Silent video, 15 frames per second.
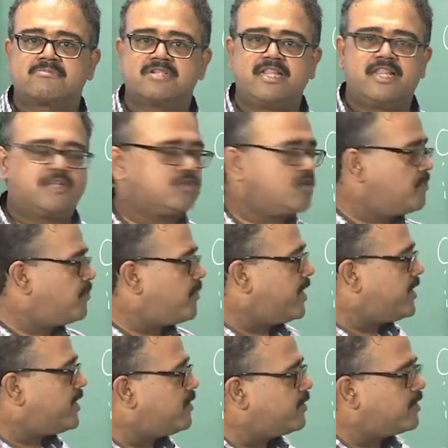Right, there is no
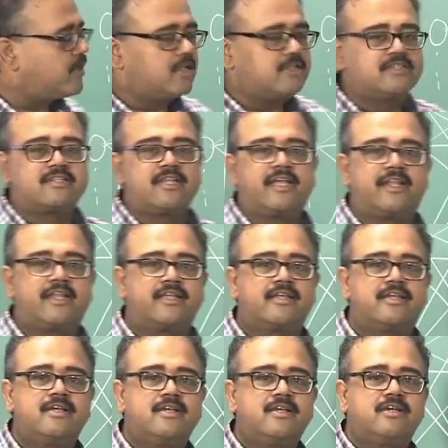point in doing all this layering.
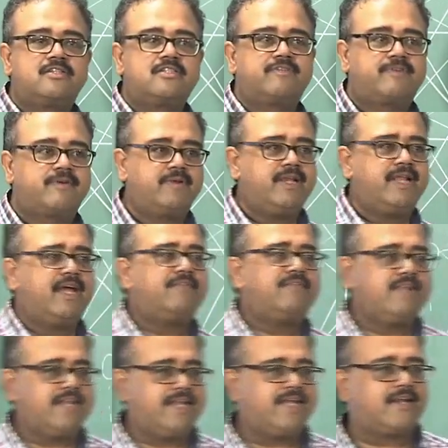So if I only have
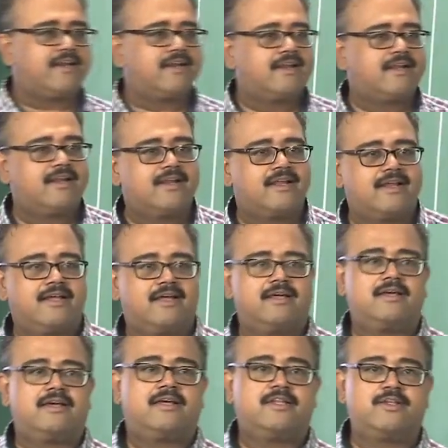linear
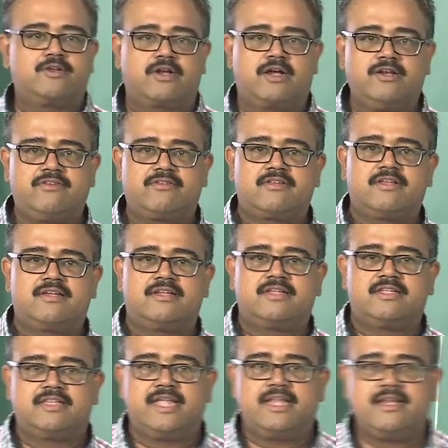neurons,
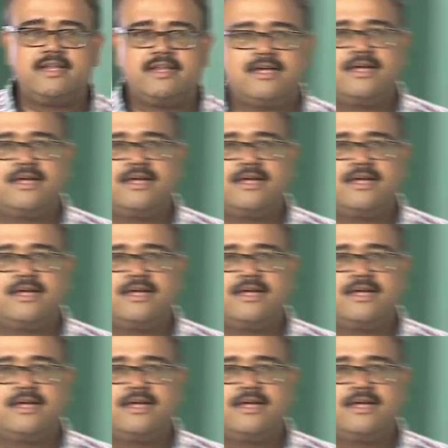then